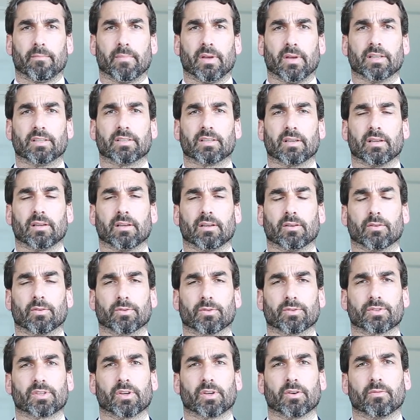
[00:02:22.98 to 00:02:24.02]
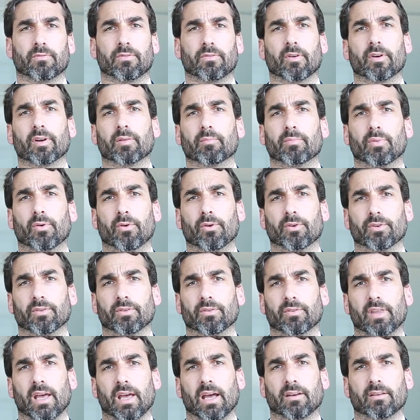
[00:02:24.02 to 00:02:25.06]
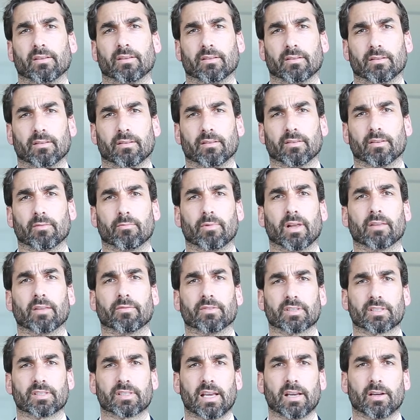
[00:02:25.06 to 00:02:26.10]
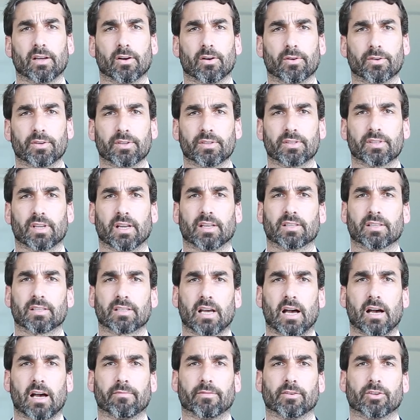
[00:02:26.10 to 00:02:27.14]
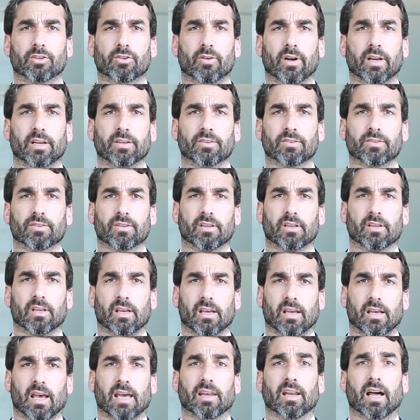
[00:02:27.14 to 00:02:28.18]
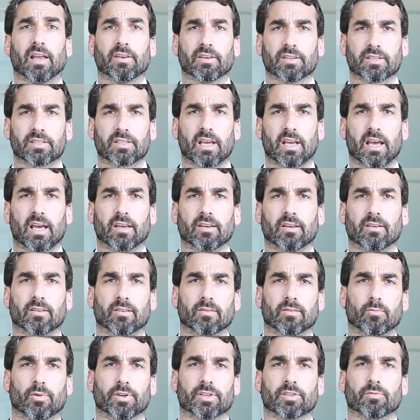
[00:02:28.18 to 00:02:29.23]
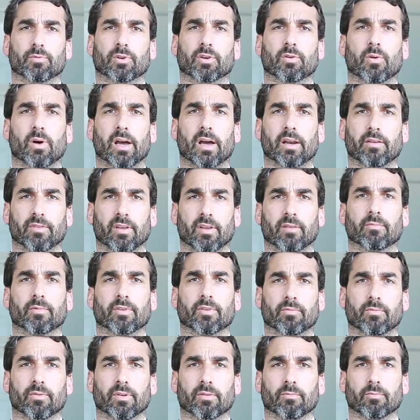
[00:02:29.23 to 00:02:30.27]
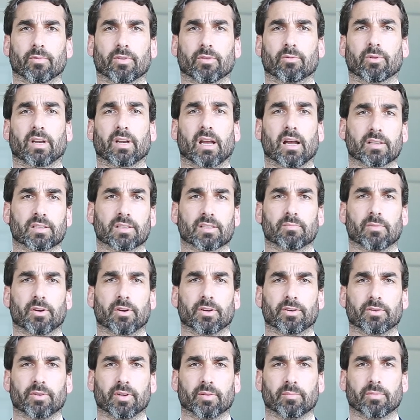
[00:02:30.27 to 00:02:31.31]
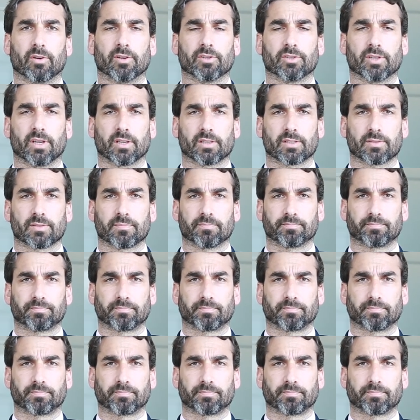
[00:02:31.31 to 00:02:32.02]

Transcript: It's also very important that the relevant stakeholders and staff are trained and understand what is required of them with regards to monitoring projects.